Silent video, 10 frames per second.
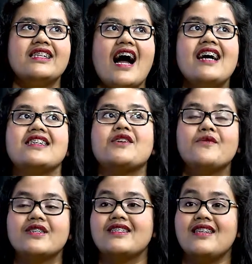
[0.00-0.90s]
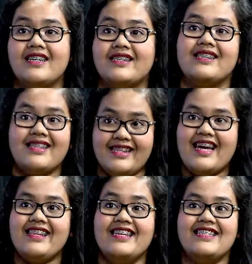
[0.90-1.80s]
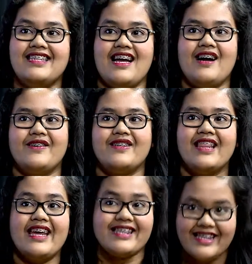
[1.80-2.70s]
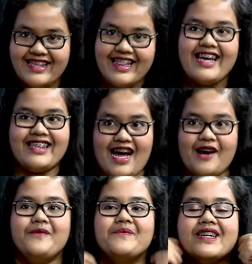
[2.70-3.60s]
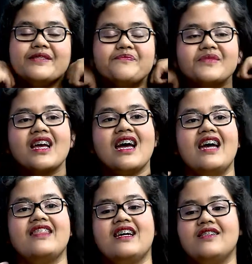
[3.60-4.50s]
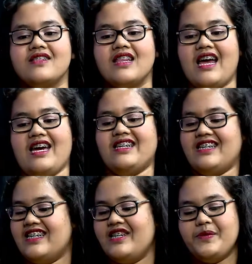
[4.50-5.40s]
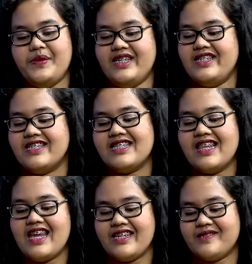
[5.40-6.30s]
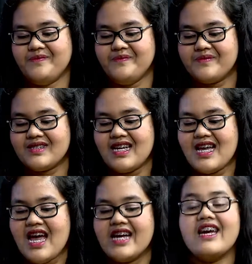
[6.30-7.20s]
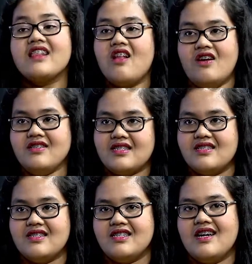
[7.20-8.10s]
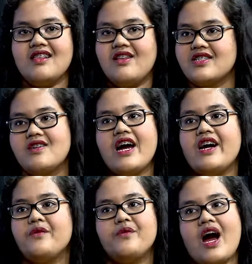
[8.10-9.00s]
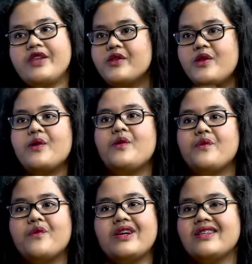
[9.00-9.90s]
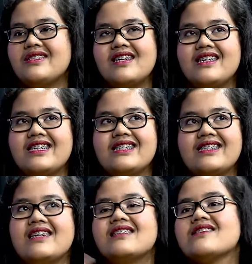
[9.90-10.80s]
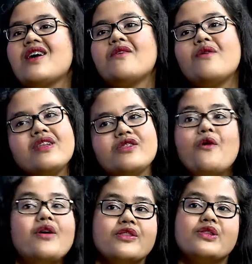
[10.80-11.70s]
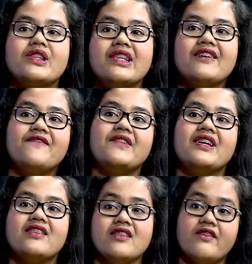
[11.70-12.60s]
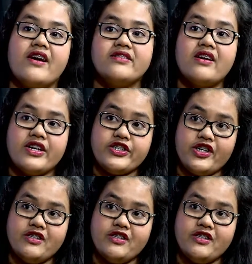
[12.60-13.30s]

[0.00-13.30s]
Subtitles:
ISEC was not that easy now, like now, but and then like we just like get lost. I don't know what is. There's no one give me direction,